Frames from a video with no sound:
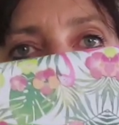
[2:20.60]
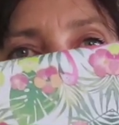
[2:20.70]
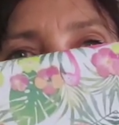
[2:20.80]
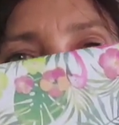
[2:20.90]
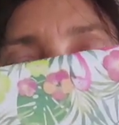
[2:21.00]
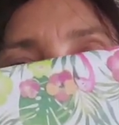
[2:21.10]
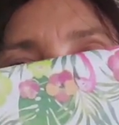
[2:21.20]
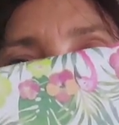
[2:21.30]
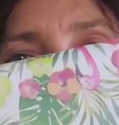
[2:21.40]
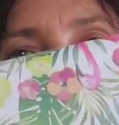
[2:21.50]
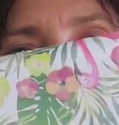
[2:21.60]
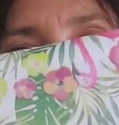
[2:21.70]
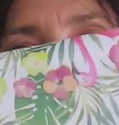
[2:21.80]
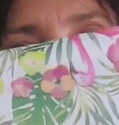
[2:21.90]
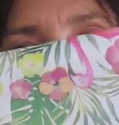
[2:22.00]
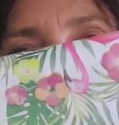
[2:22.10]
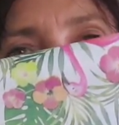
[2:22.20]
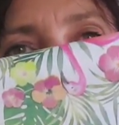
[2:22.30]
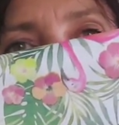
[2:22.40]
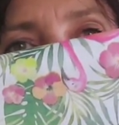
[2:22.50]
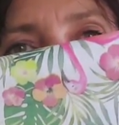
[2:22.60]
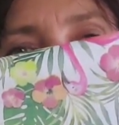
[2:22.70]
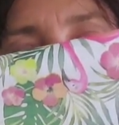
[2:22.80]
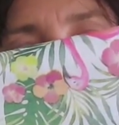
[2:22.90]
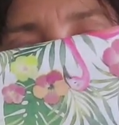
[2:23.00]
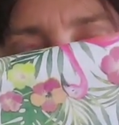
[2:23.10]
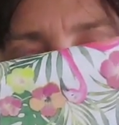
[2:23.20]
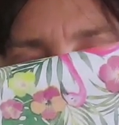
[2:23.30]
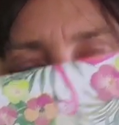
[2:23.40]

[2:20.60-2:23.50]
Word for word: with like a double. So I want the